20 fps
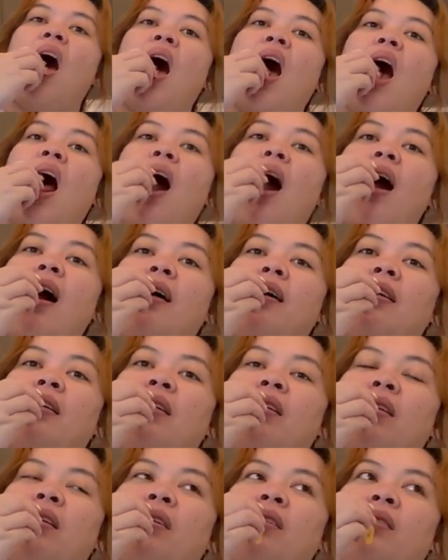So. Uh-huh.
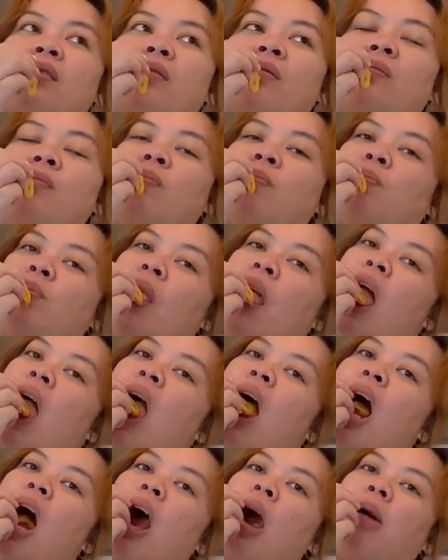But our
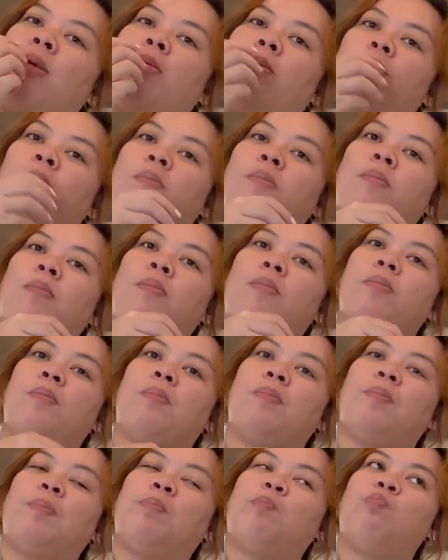gas is going down here.